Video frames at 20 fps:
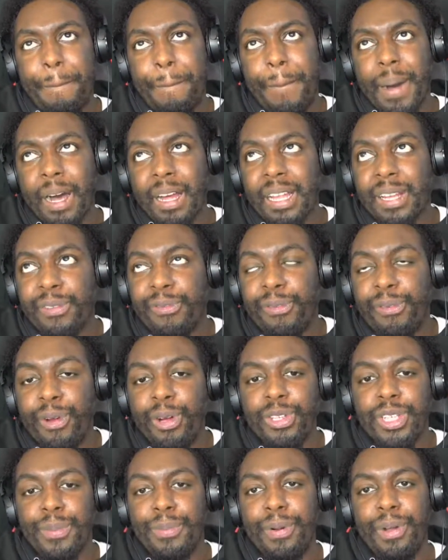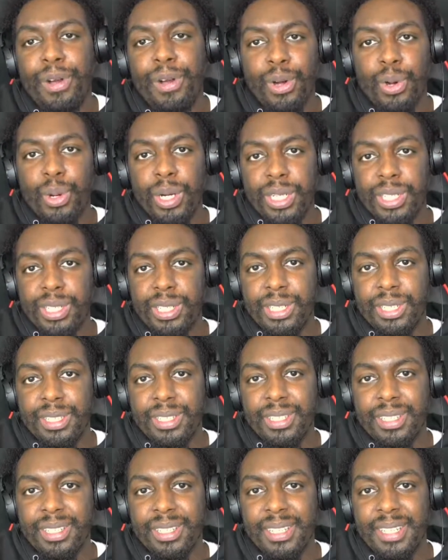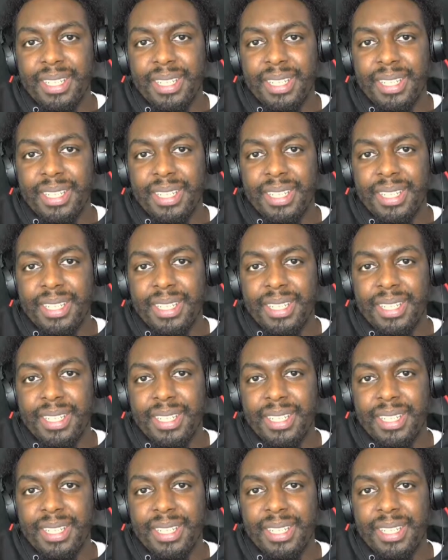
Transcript: But it throws up a lot of questions.